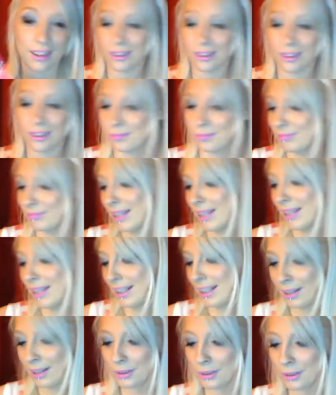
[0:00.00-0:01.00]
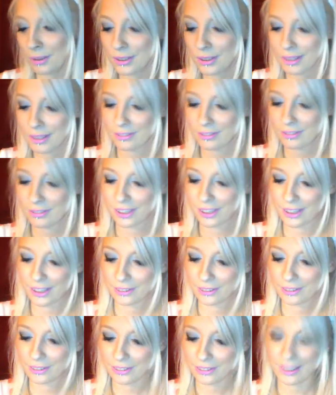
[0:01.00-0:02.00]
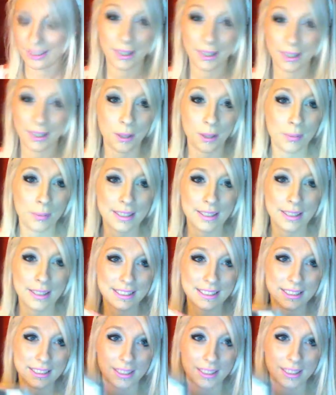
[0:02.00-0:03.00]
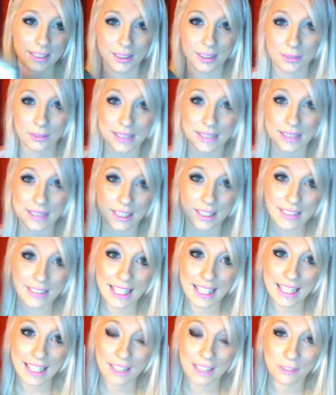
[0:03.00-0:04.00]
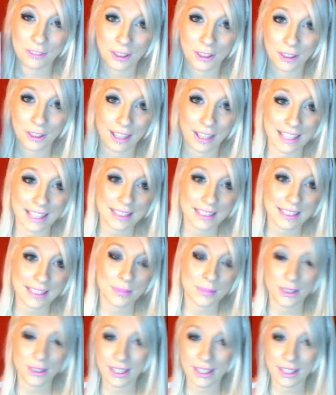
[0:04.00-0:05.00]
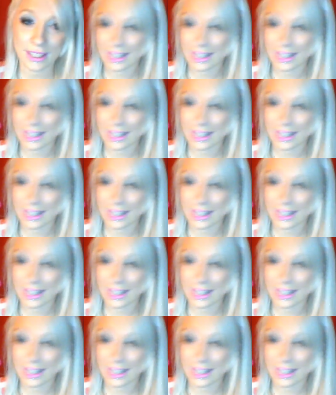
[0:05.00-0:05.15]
do them for you. I hope this was entertaining for you guys. I'm sorry that I didn't have